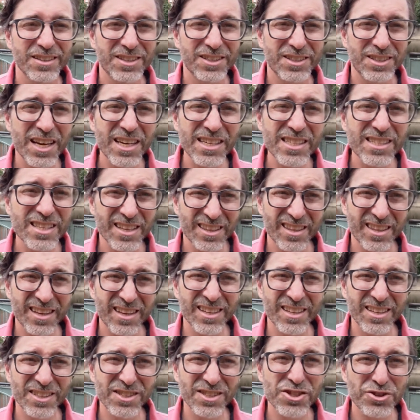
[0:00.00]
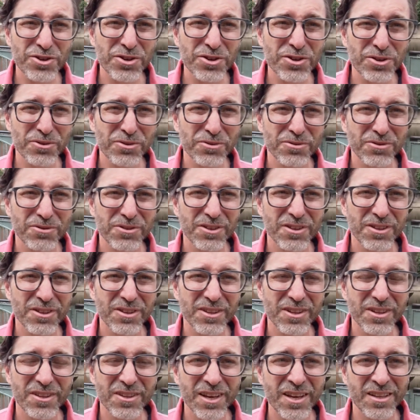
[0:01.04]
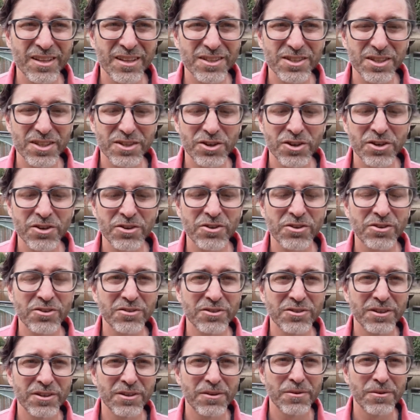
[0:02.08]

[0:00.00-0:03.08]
Chase the thing that's true, the thing that's eternal.